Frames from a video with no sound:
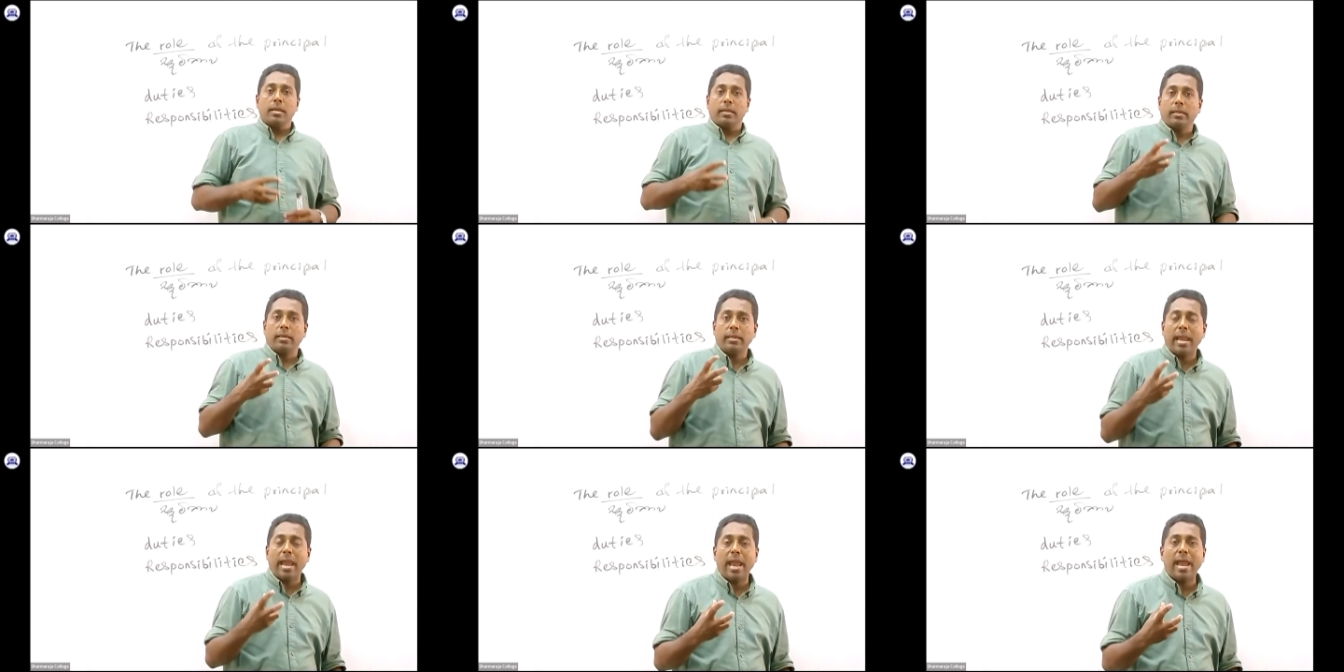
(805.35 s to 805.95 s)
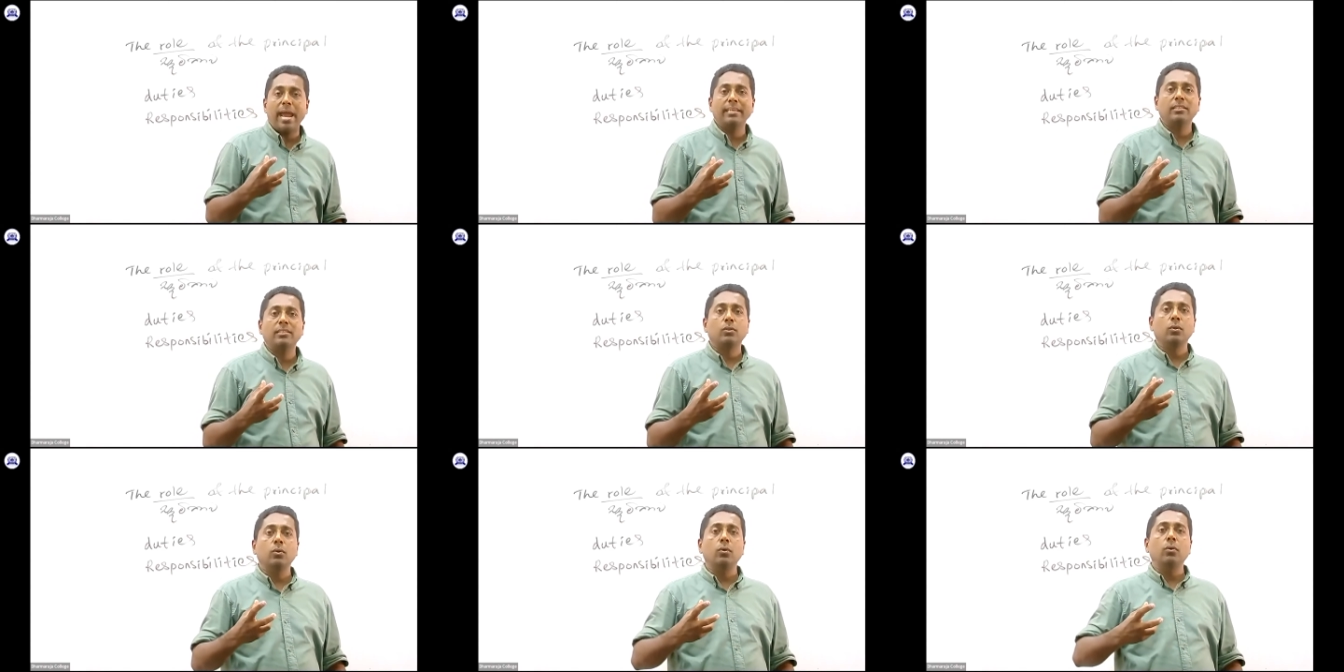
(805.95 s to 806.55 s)
He has
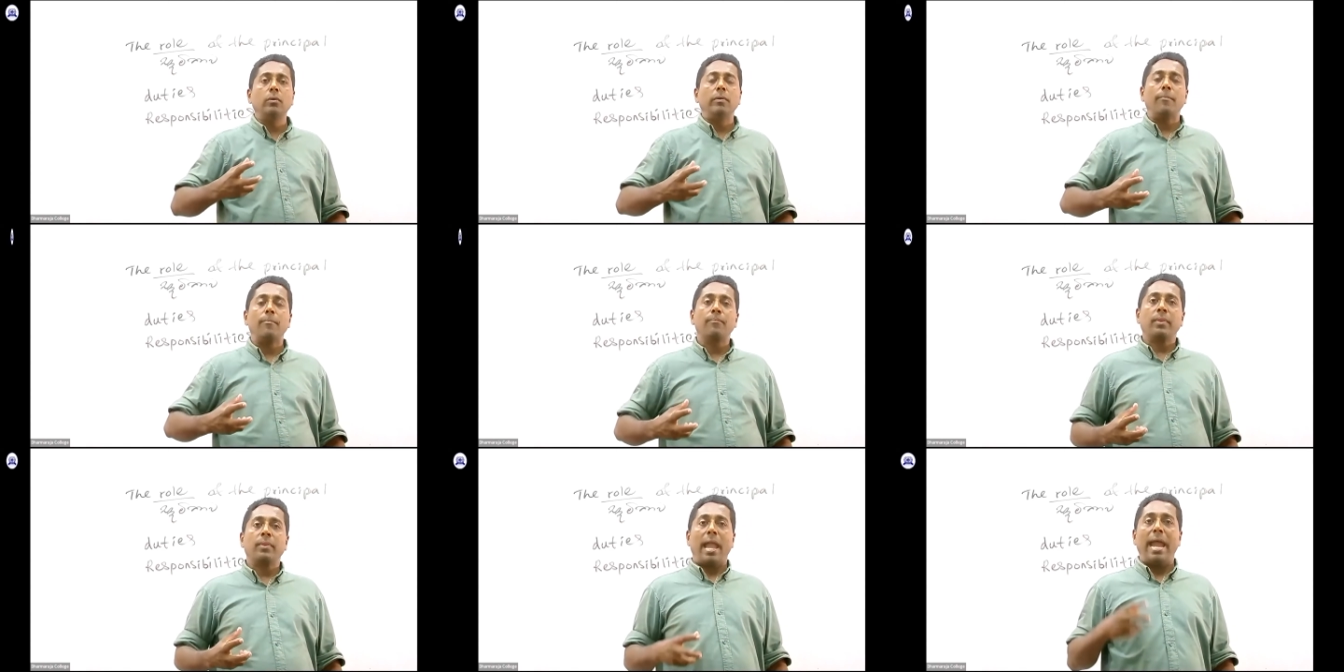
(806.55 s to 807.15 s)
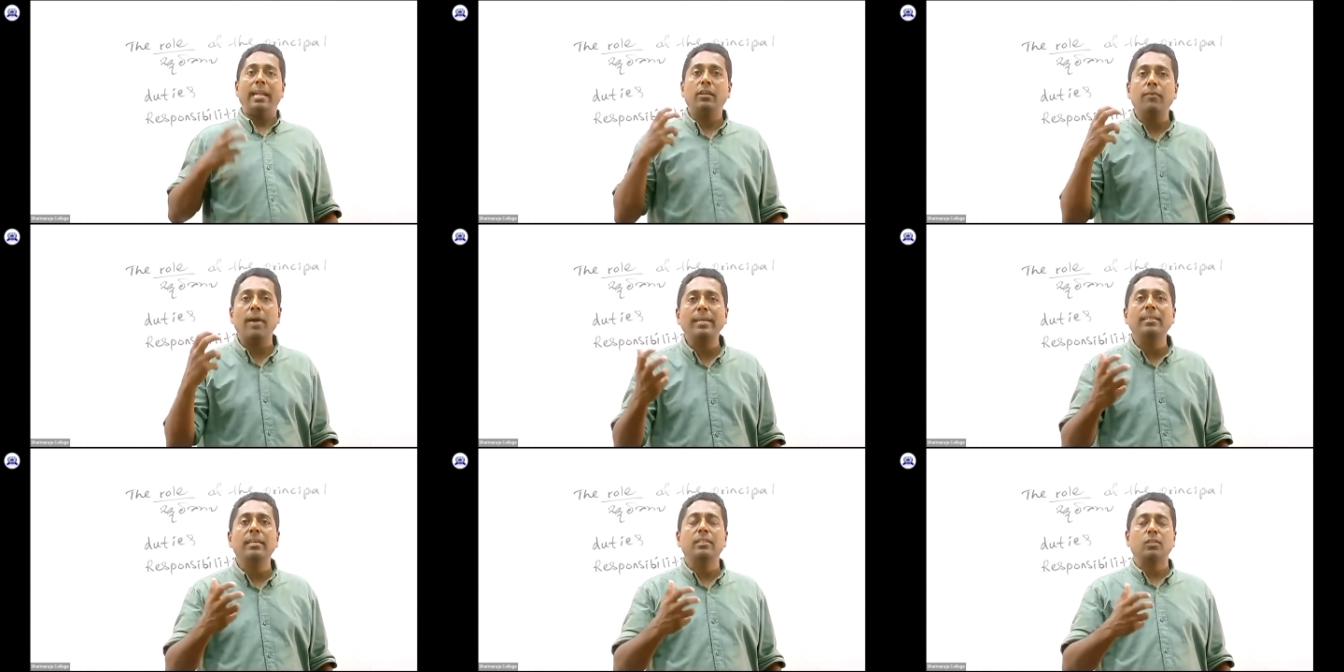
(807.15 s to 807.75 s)
to
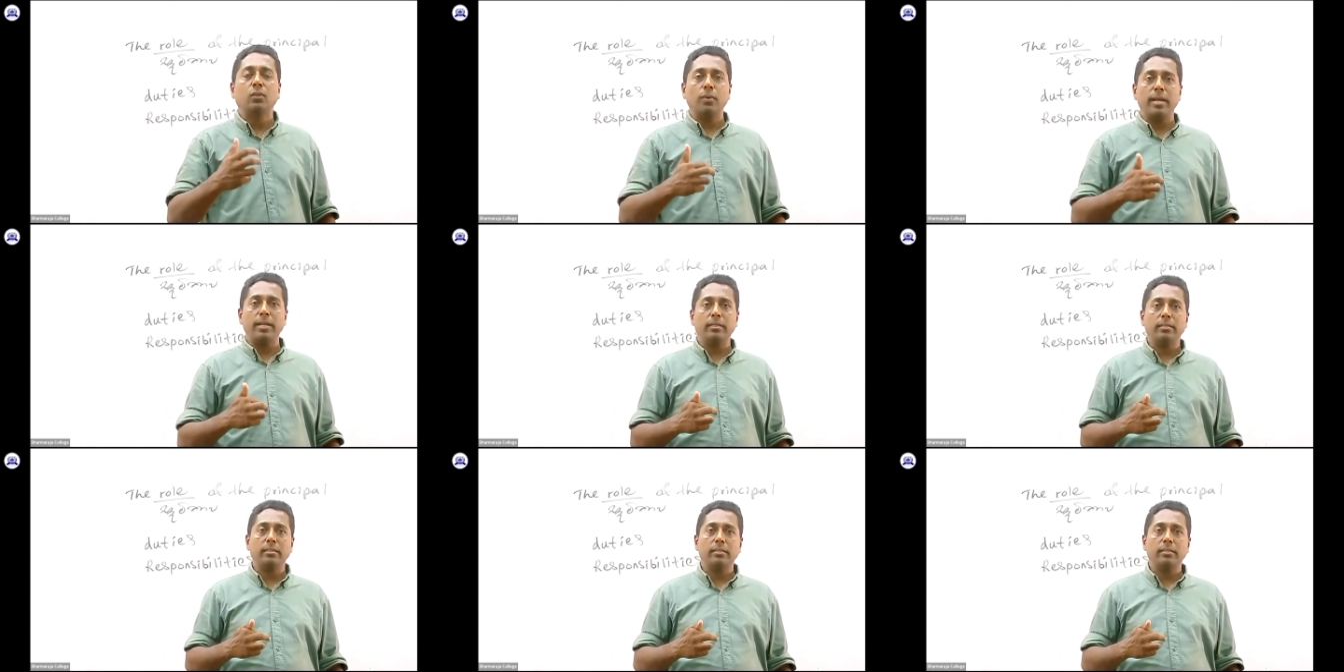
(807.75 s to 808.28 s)
advise the student.